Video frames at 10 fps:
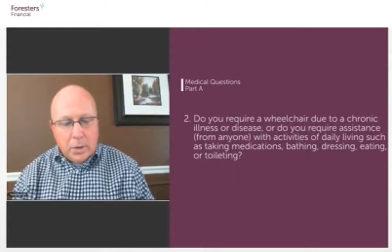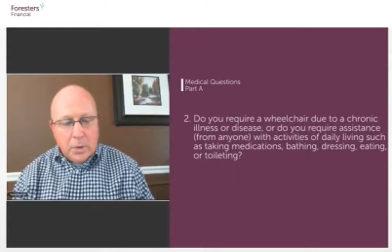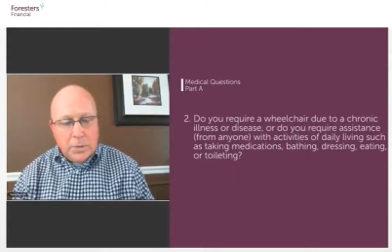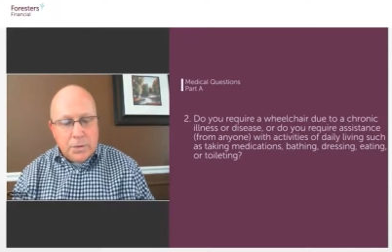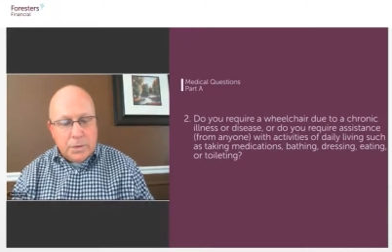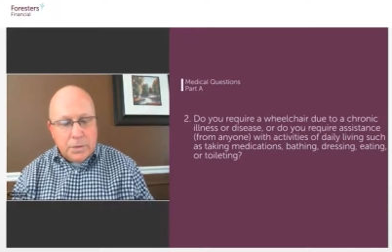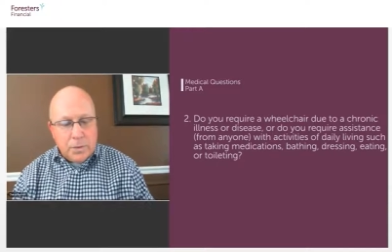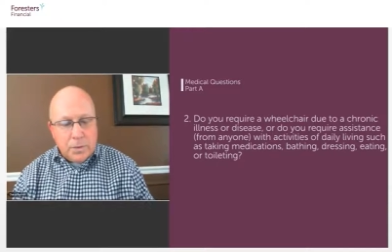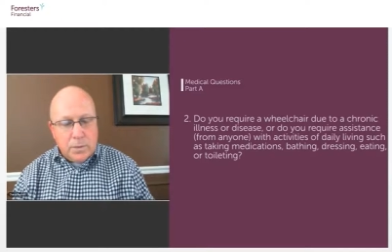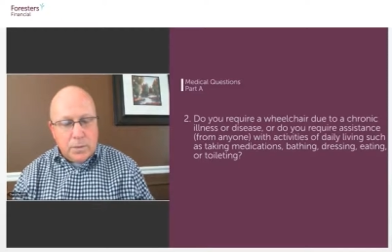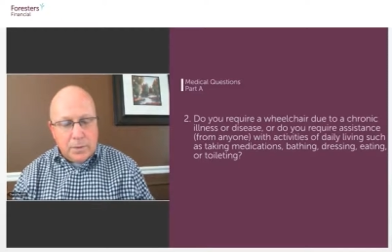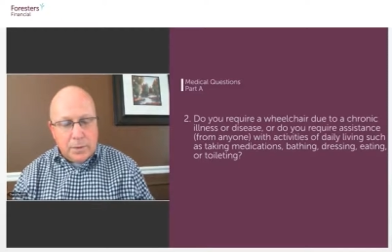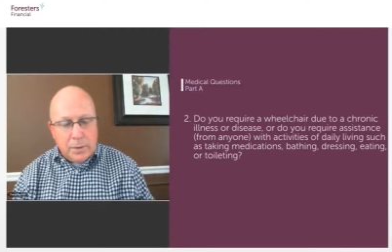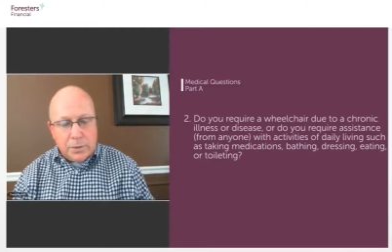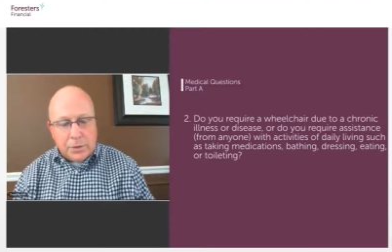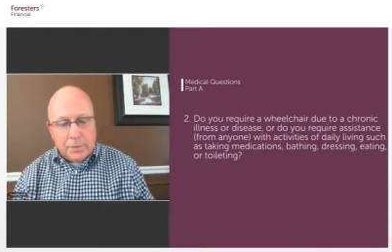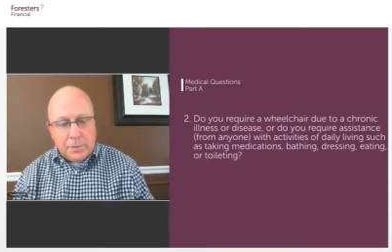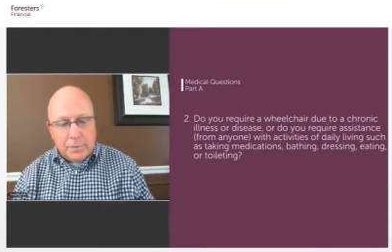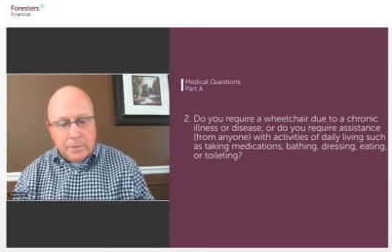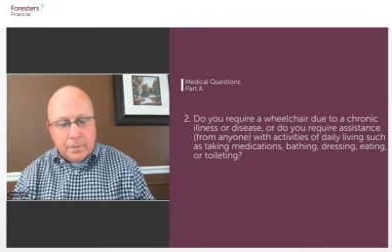goes to the notion
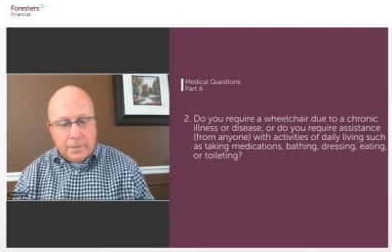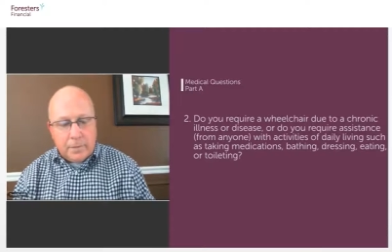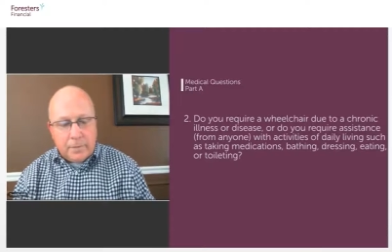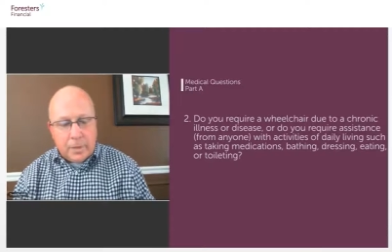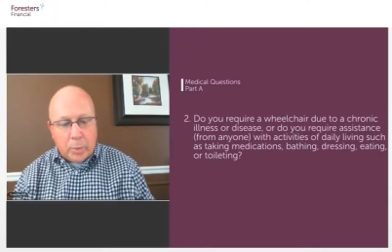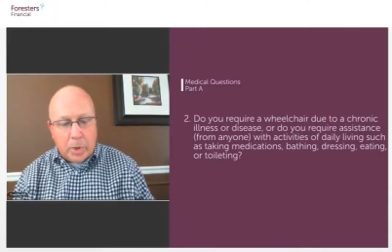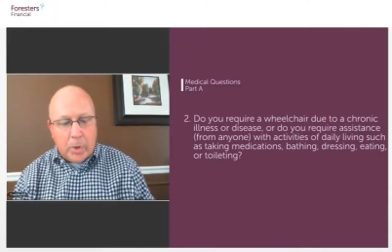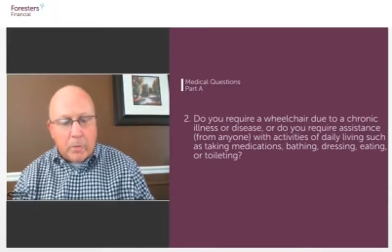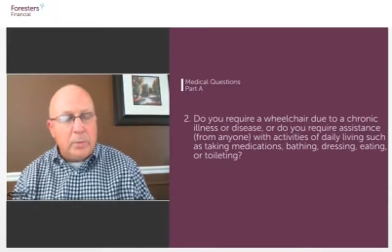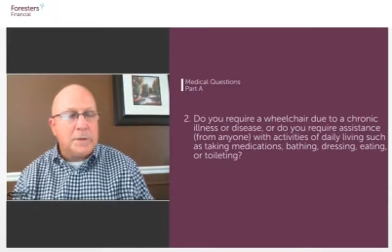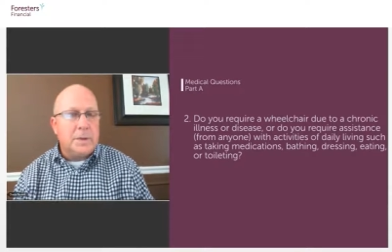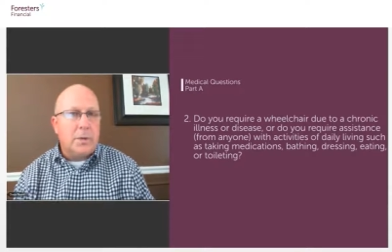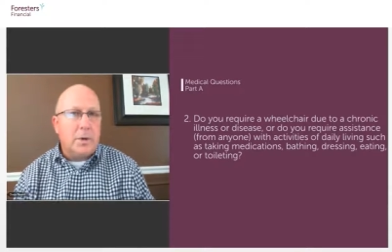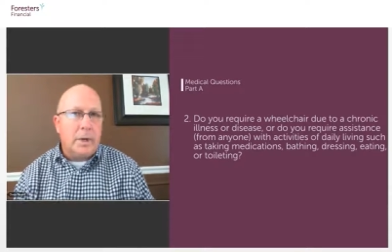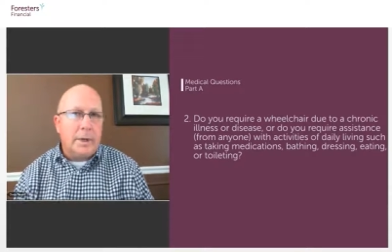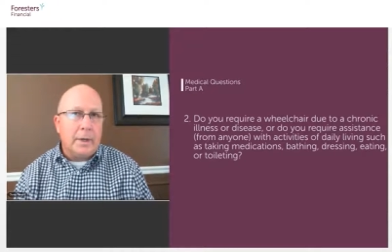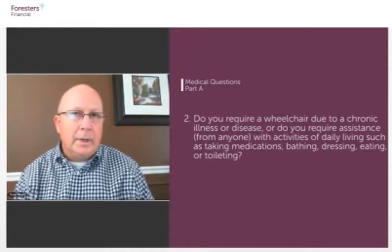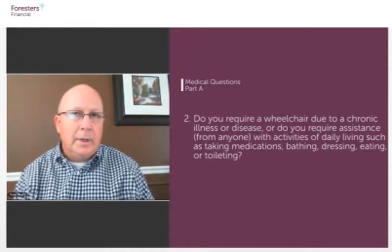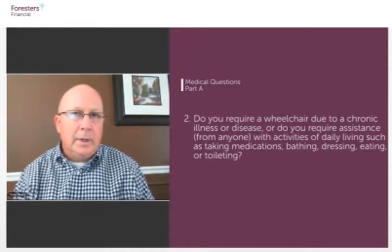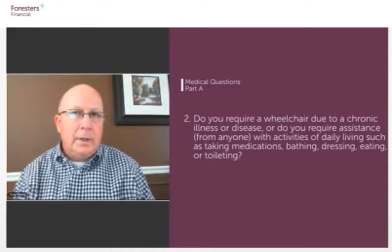of a problem that's chronic.
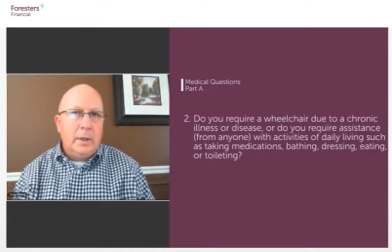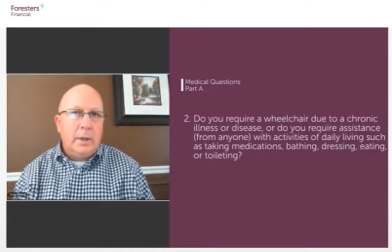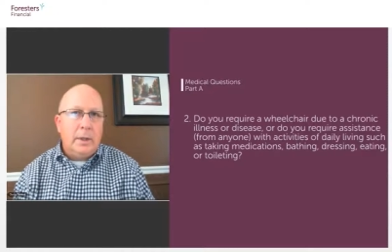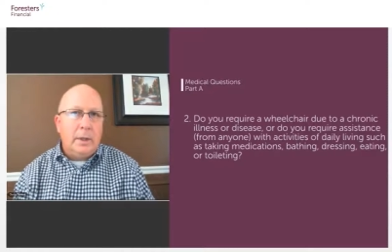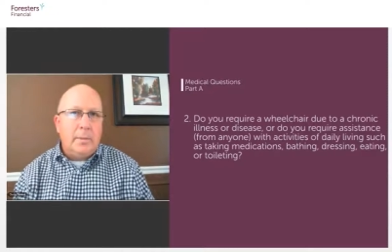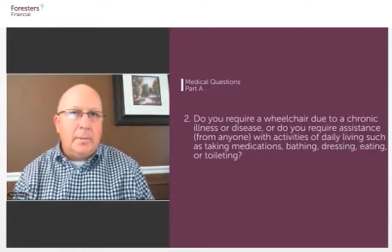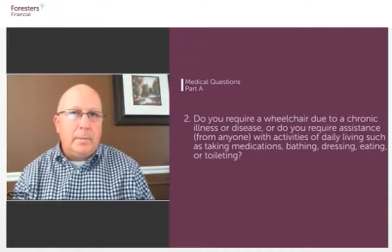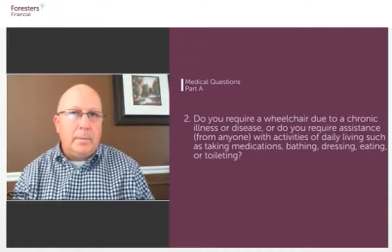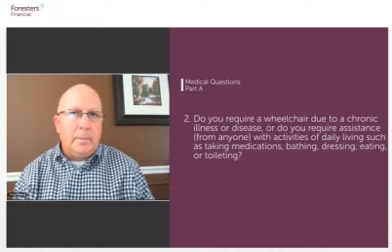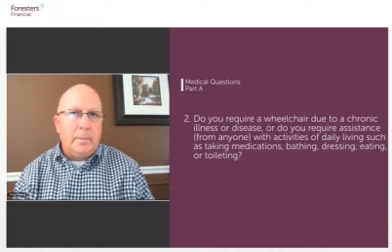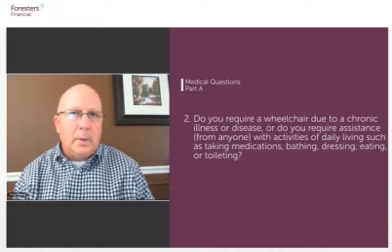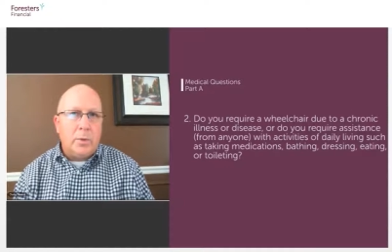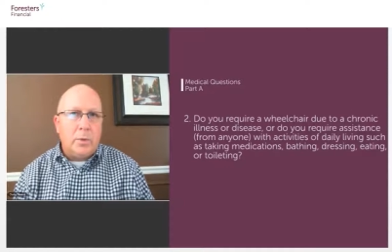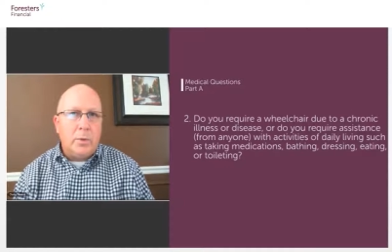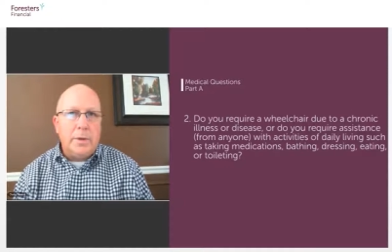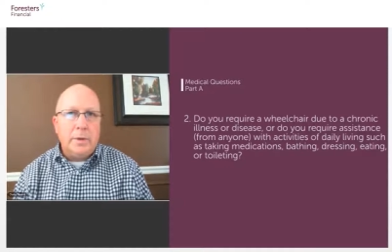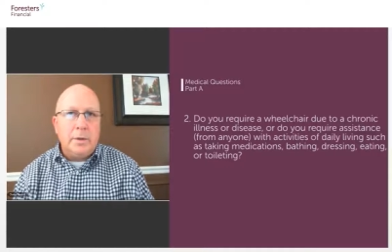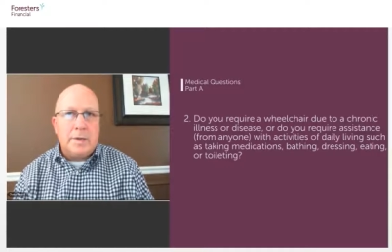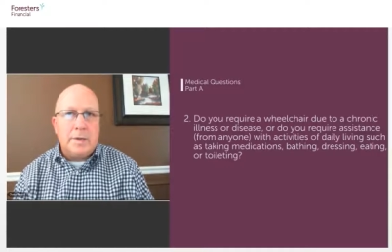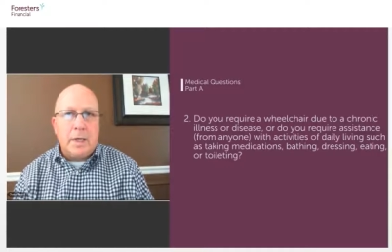A really
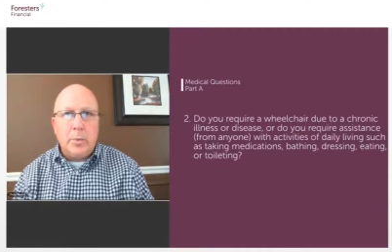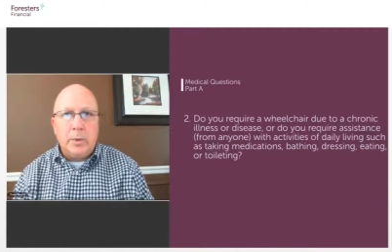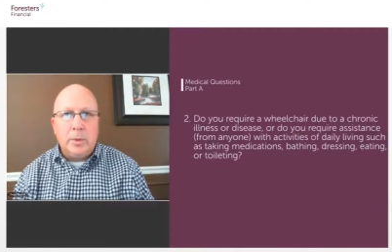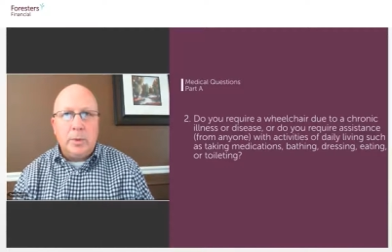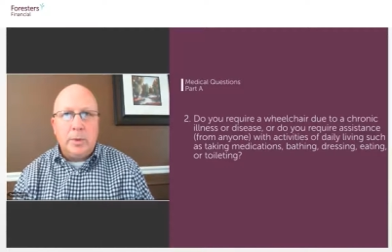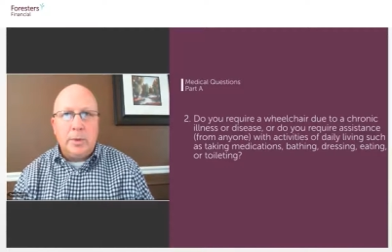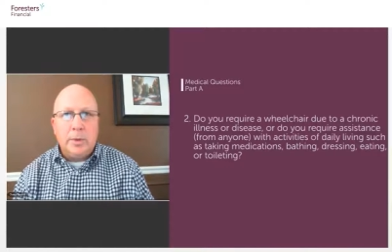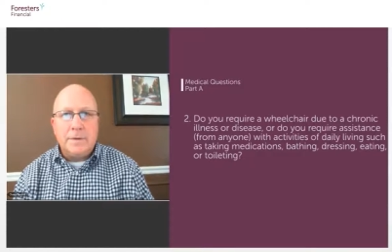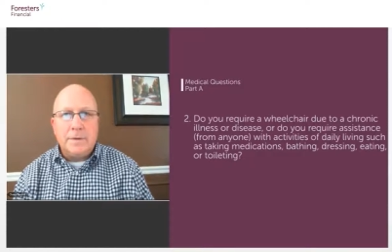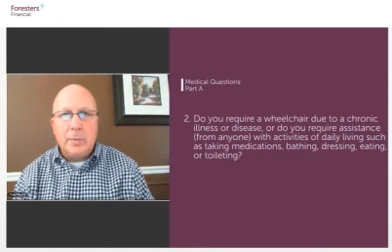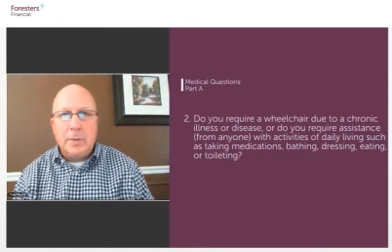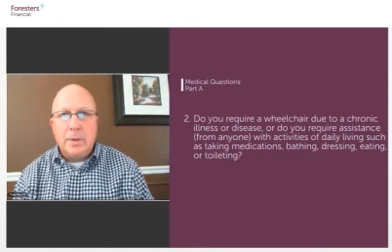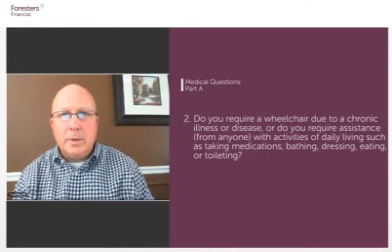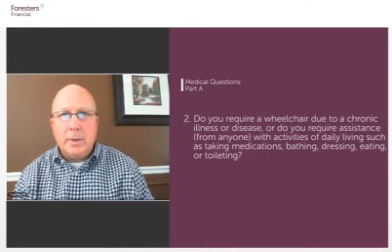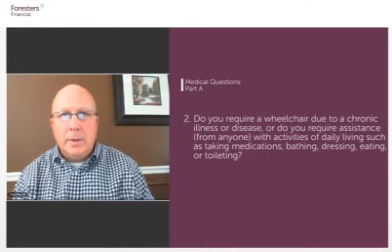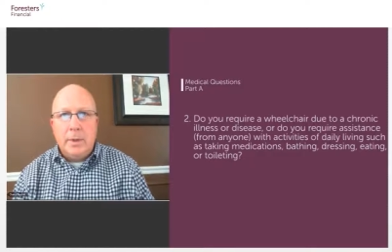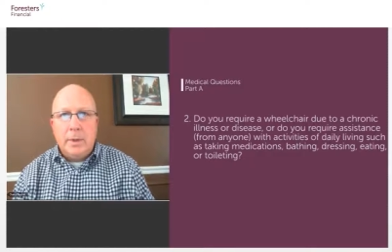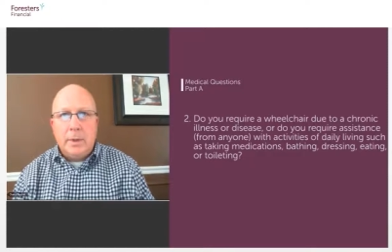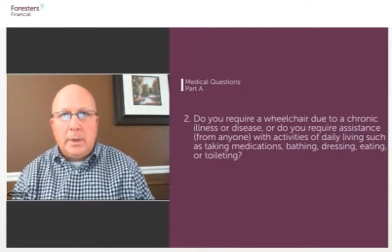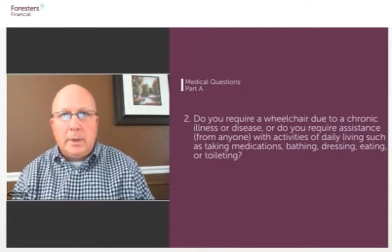good example of something
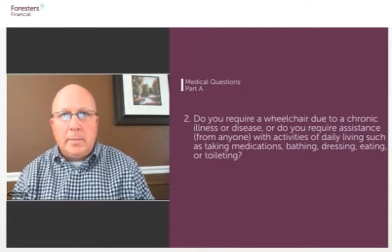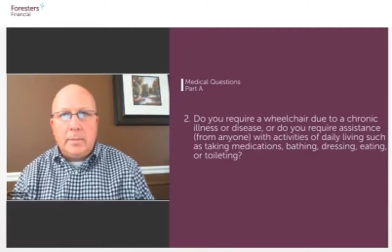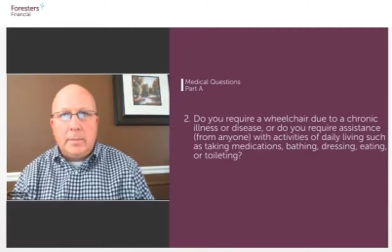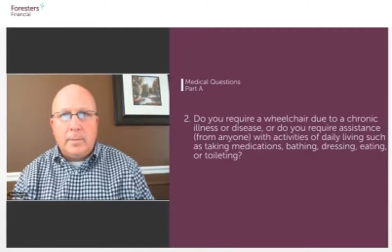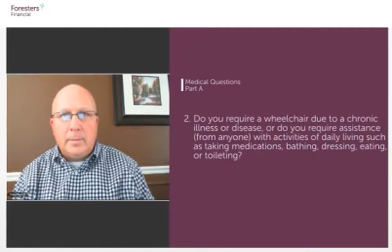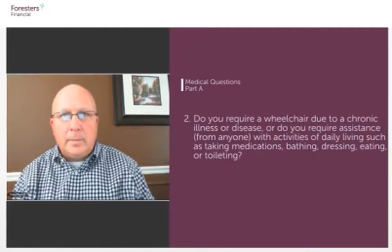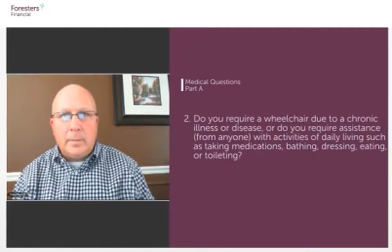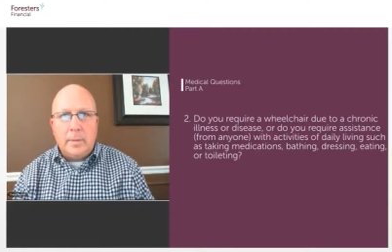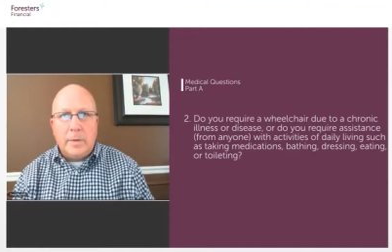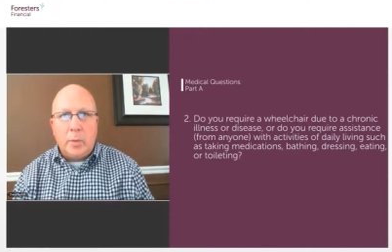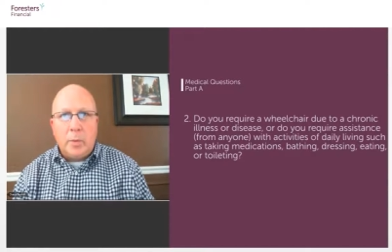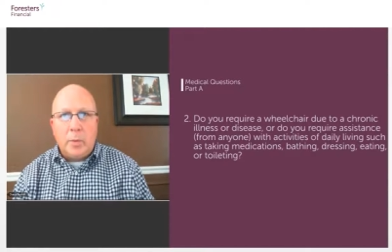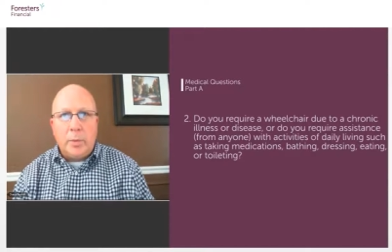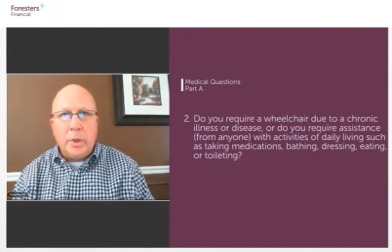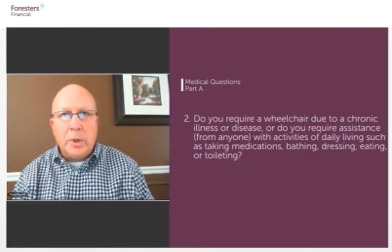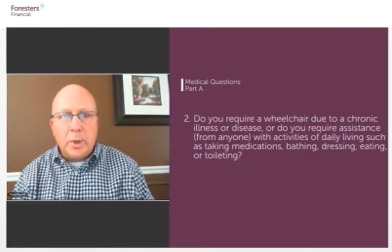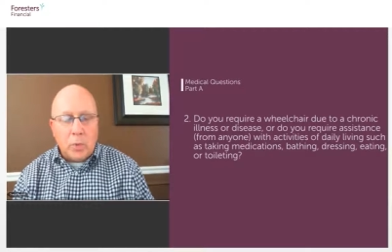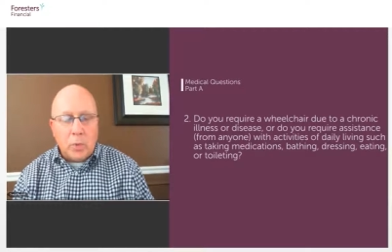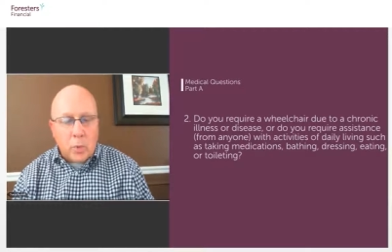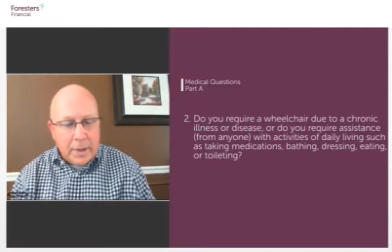that would be a
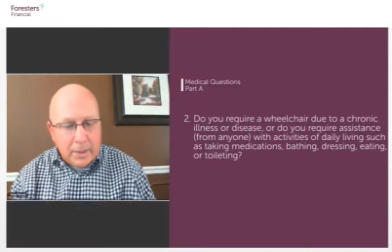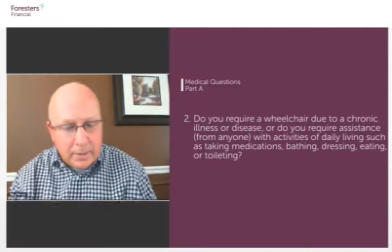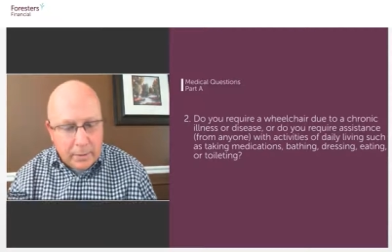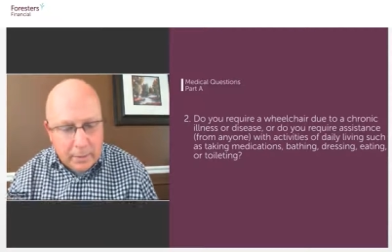good way